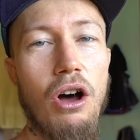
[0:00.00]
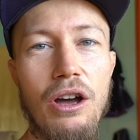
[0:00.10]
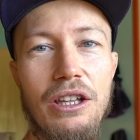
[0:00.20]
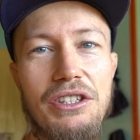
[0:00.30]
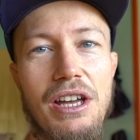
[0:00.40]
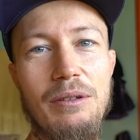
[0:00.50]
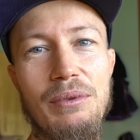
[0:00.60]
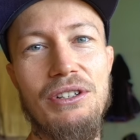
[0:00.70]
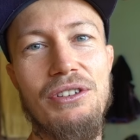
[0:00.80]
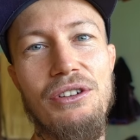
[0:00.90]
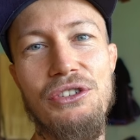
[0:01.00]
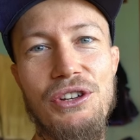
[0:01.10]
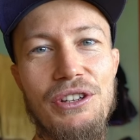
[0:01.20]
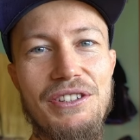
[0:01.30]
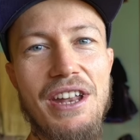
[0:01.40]
I only take the pictures on
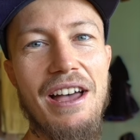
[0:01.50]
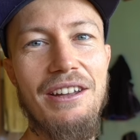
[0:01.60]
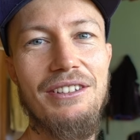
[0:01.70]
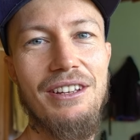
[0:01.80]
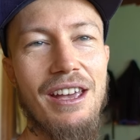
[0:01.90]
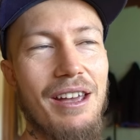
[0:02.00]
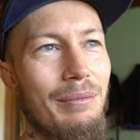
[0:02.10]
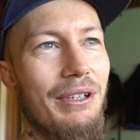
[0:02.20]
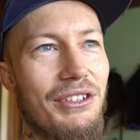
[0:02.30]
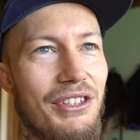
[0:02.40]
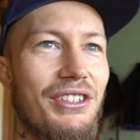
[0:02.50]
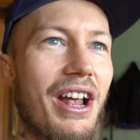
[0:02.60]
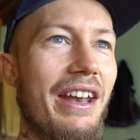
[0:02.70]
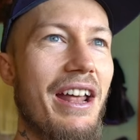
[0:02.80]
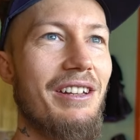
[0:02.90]
certain days because the
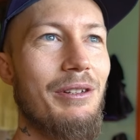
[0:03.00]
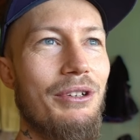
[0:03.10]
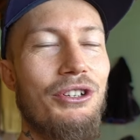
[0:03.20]
sun has to be